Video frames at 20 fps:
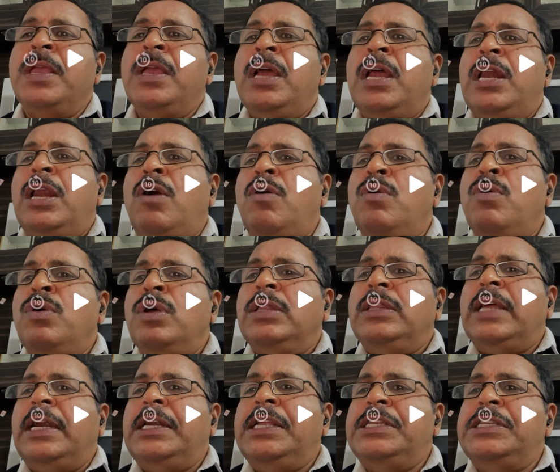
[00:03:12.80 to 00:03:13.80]
Now,
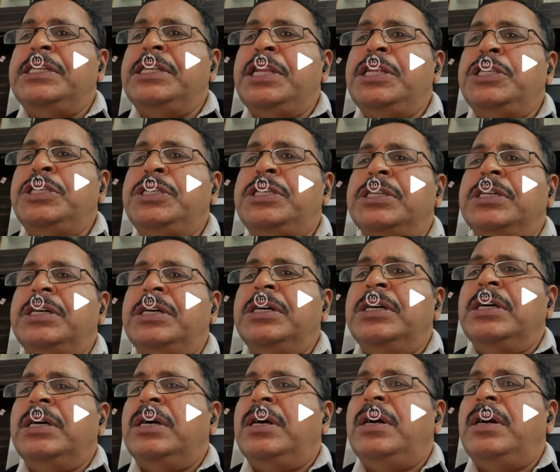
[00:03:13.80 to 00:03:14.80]
the distance
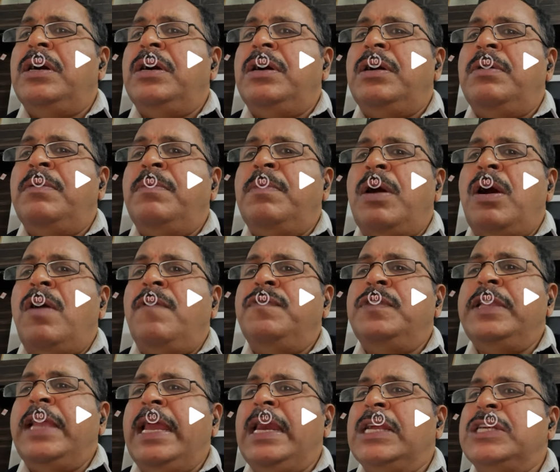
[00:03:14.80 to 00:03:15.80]
of
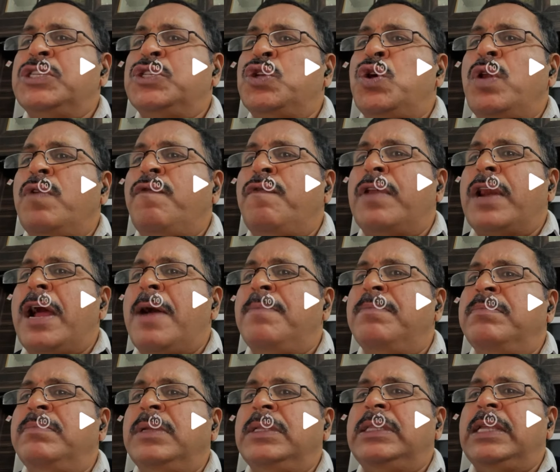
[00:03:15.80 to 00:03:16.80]
the electron
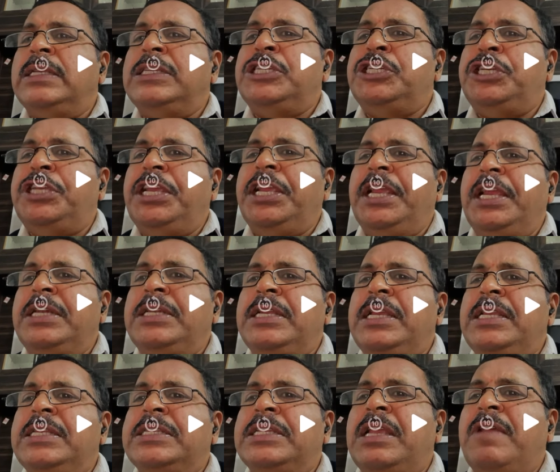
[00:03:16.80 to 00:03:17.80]
from the sheet
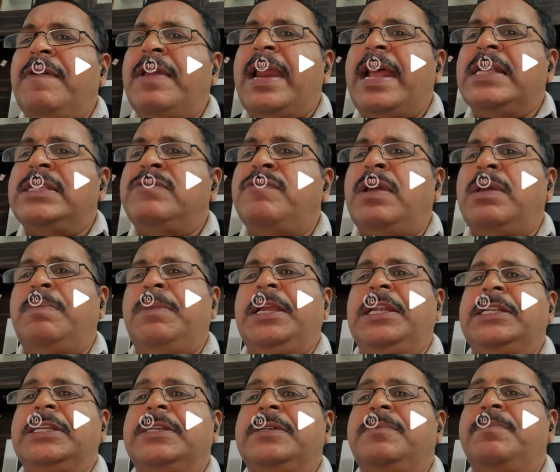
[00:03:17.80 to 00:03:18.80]
is given as 1
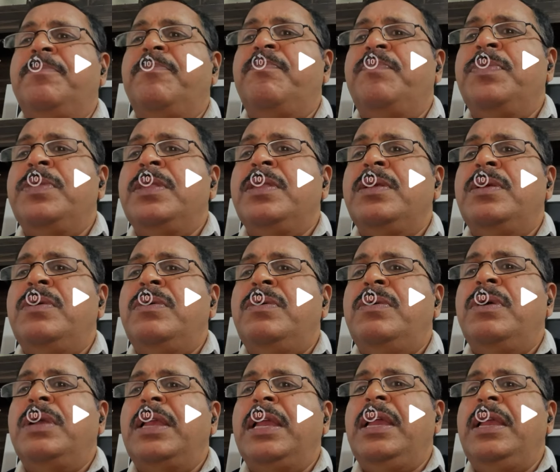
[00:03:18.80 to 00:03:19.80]
meter.
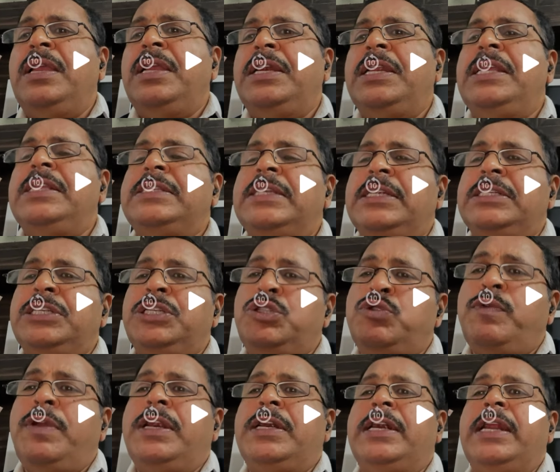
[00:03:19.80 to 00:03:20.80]
Okay, it is
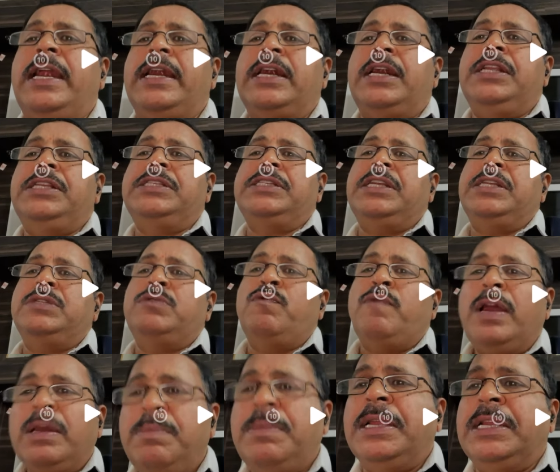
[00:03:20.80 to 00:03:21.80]
situated at a distance
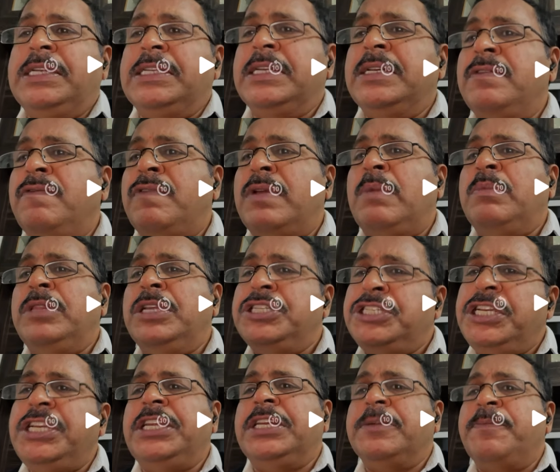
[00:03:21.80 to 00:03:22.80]
1 meter from the
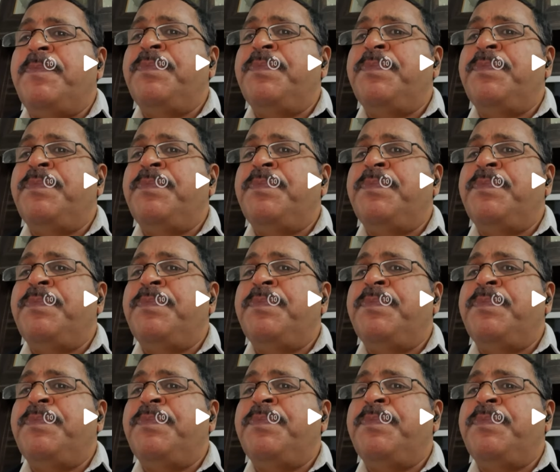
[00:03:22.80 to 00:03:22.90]
sheet.